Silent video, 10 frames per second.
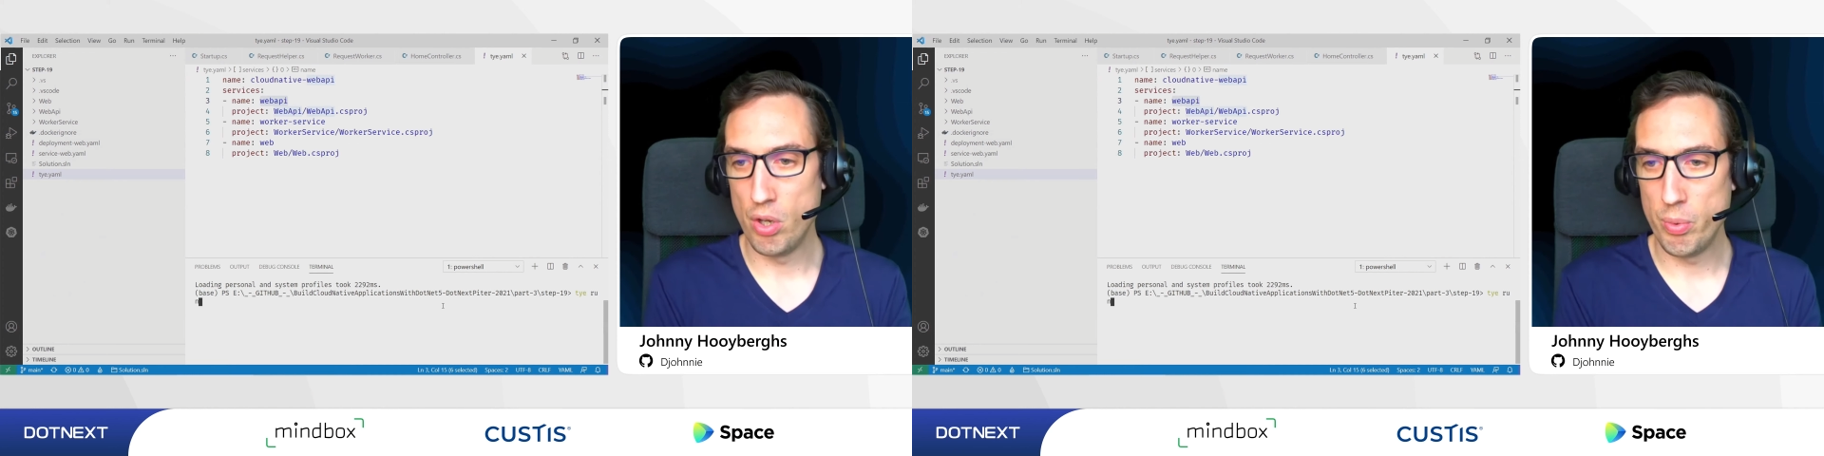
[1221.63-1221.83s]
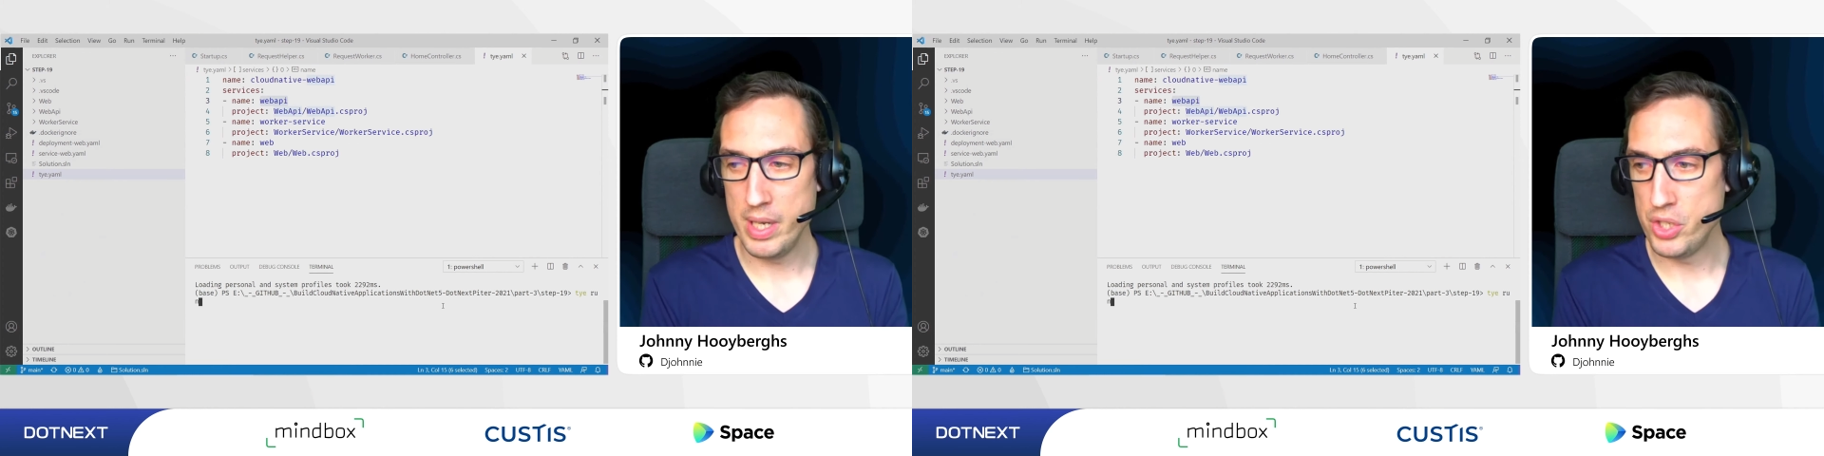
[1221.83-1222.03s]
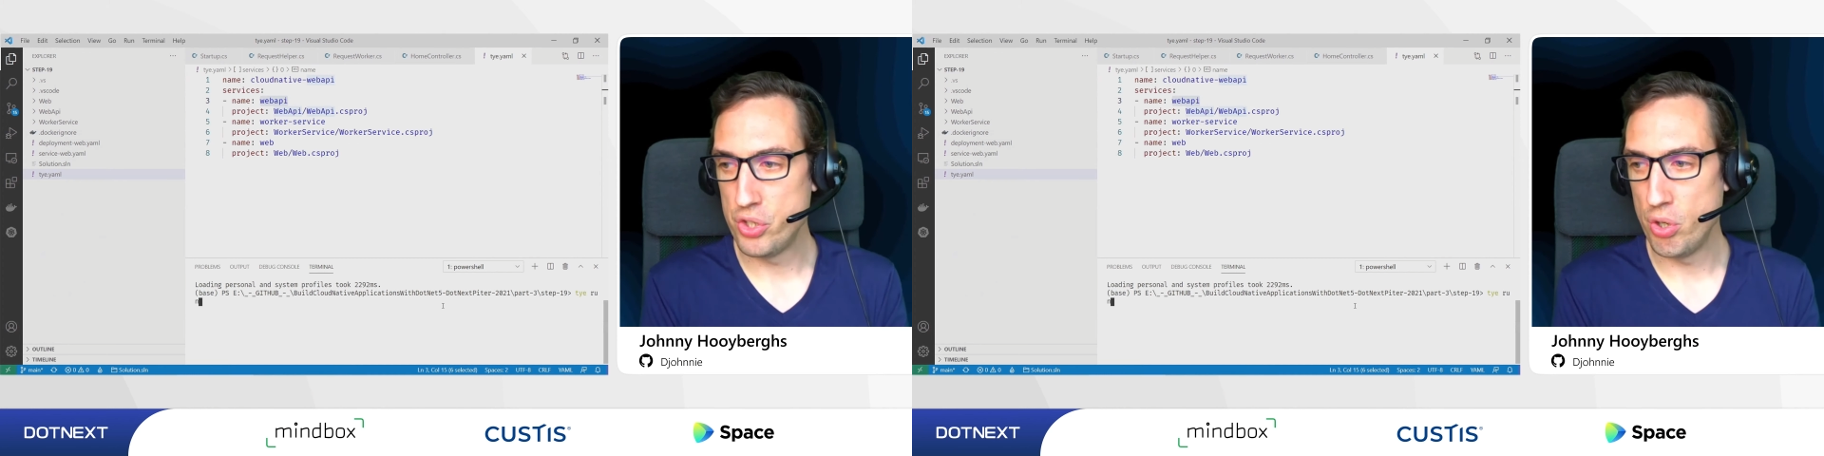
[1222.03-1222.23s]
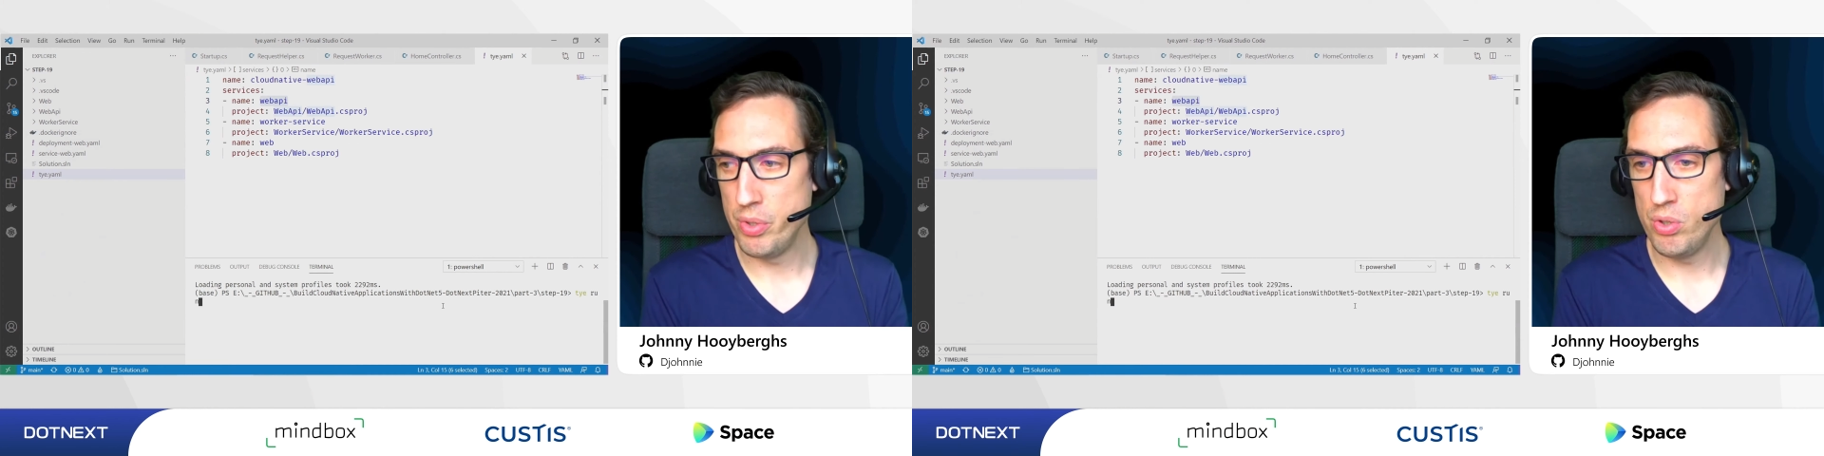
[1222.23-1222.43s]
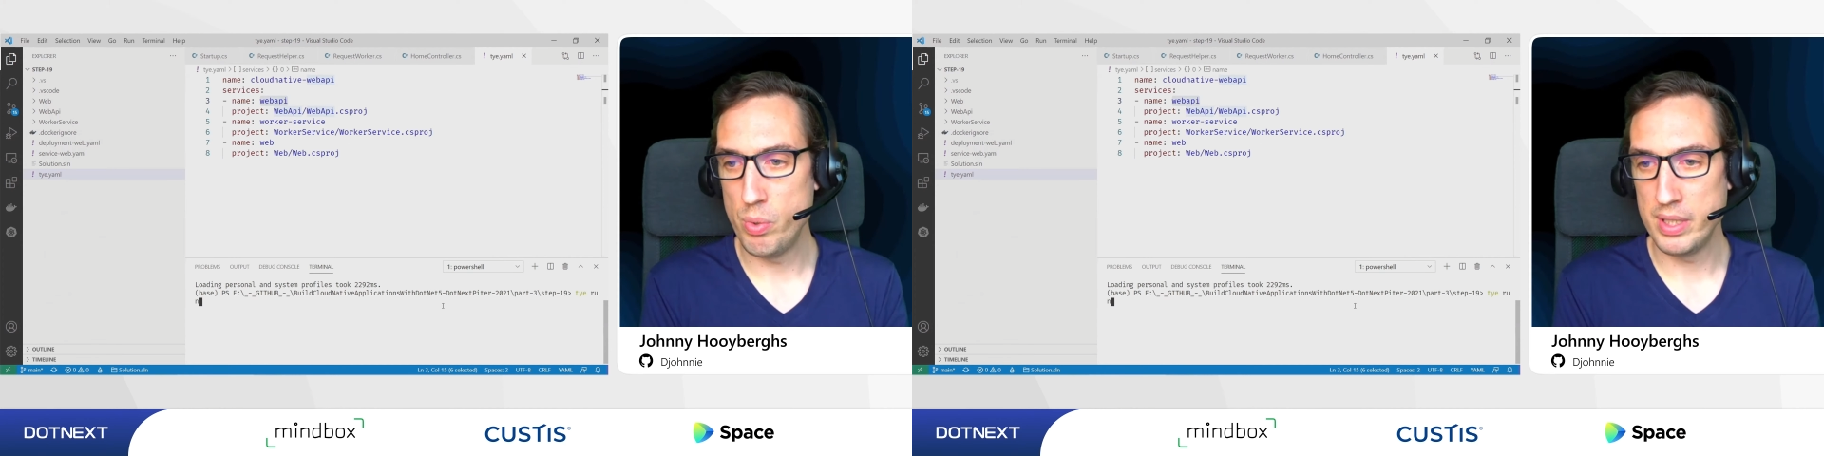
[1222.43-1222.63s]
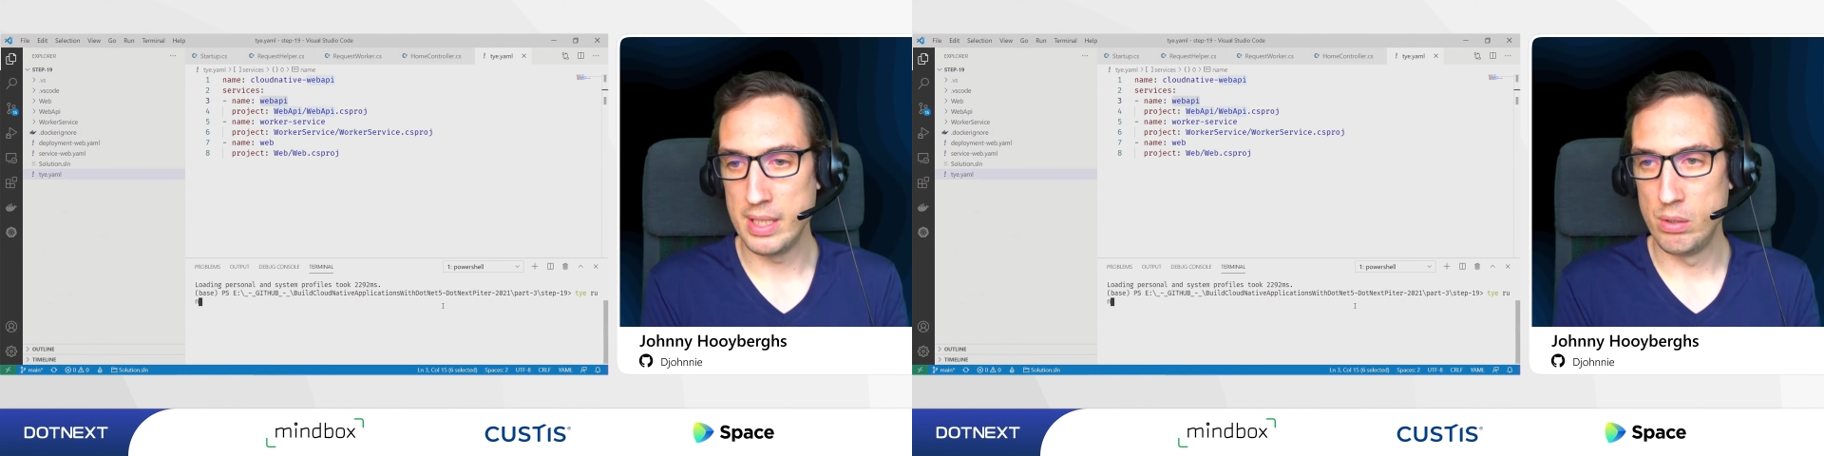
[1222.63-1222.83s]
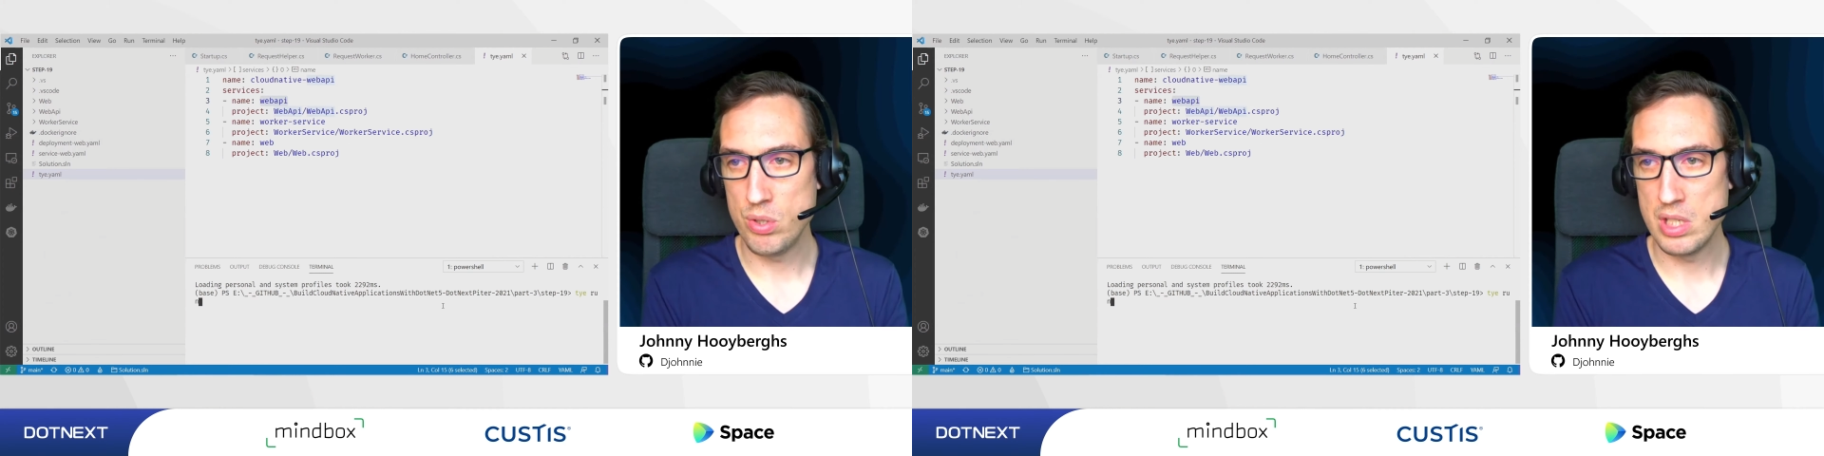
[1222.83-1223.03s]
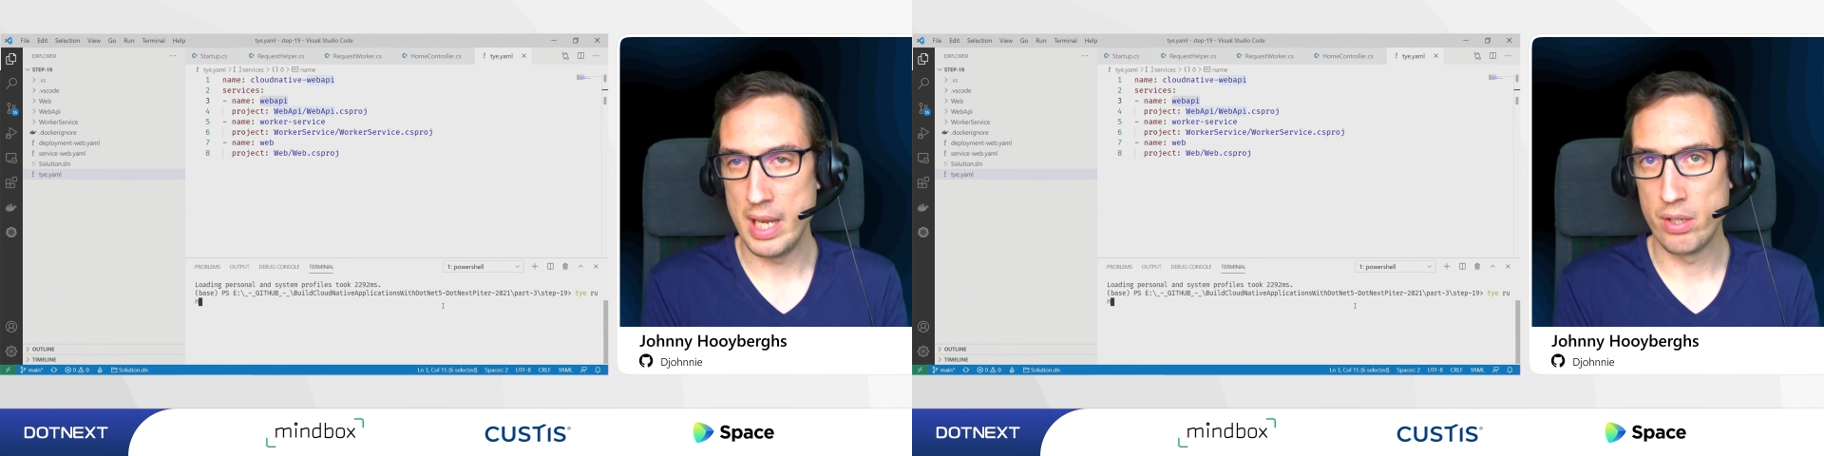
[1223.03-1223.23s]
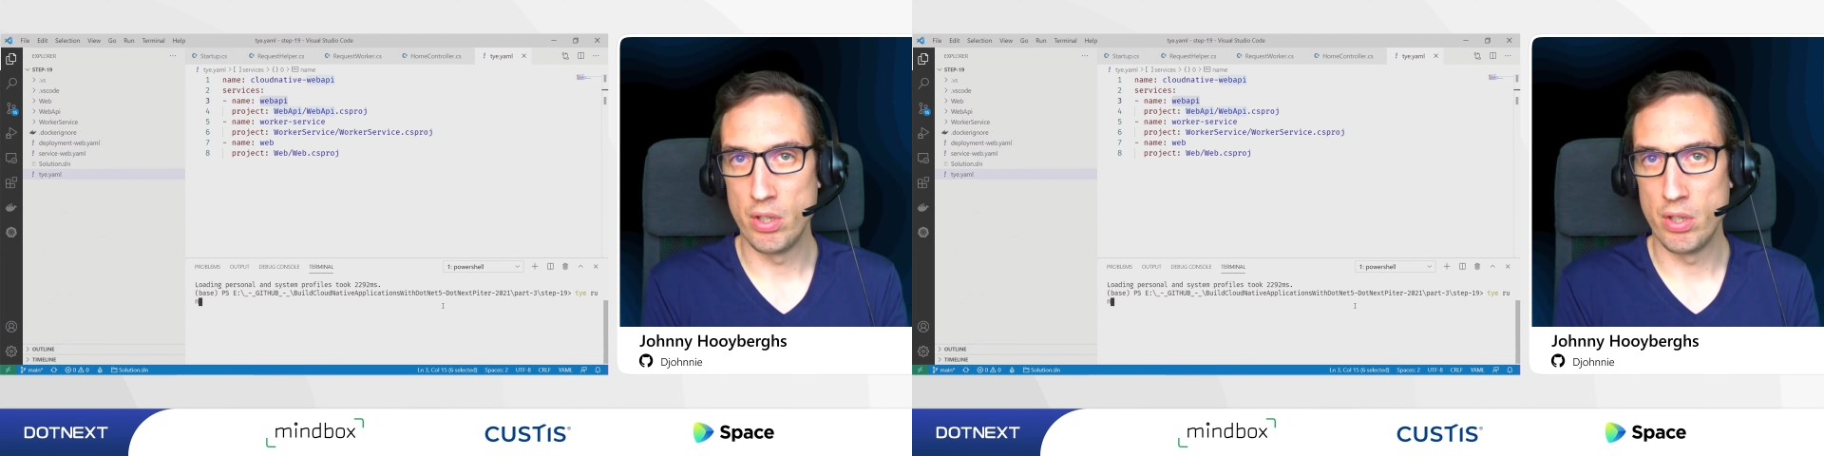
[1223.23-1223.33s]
already show you what that looks